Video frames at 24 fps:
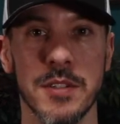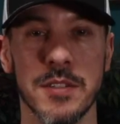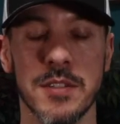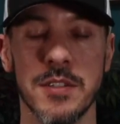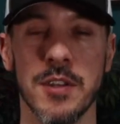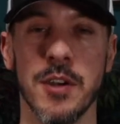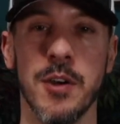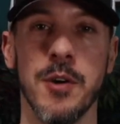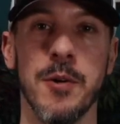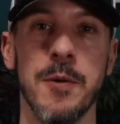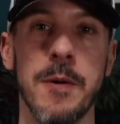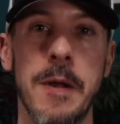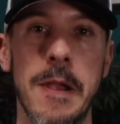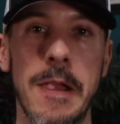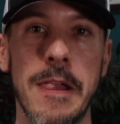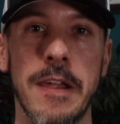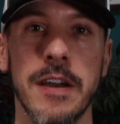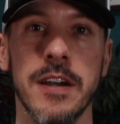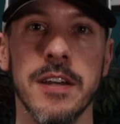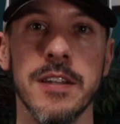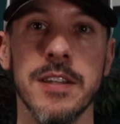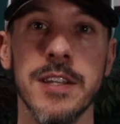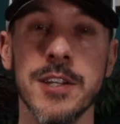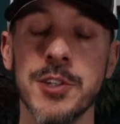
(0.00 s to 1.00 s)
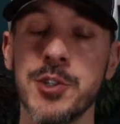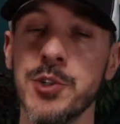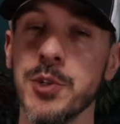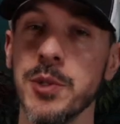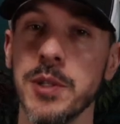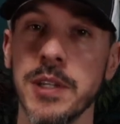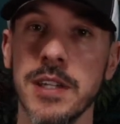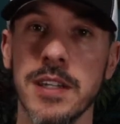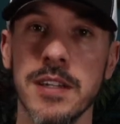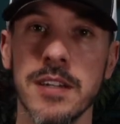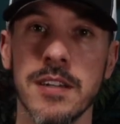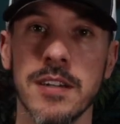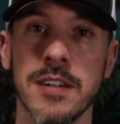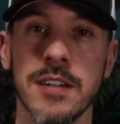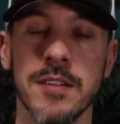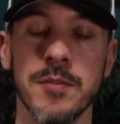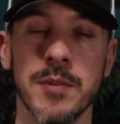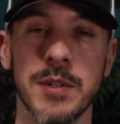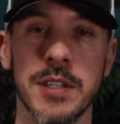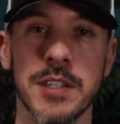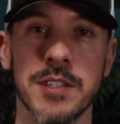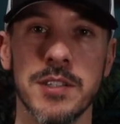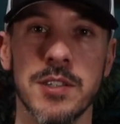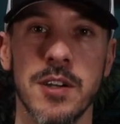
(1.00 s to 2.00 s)
So initially,
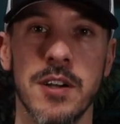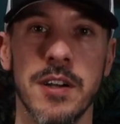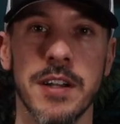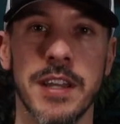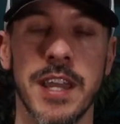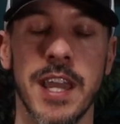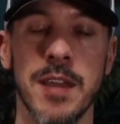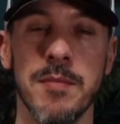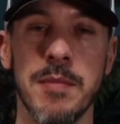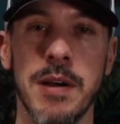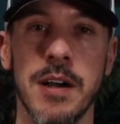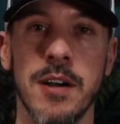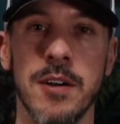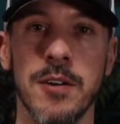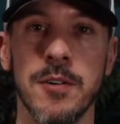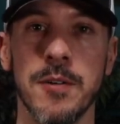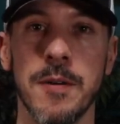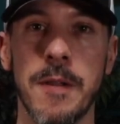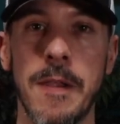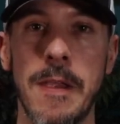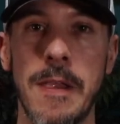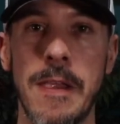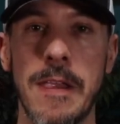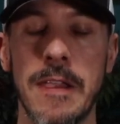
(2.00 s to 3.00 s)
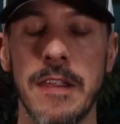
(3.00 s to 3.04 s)
when this song came out,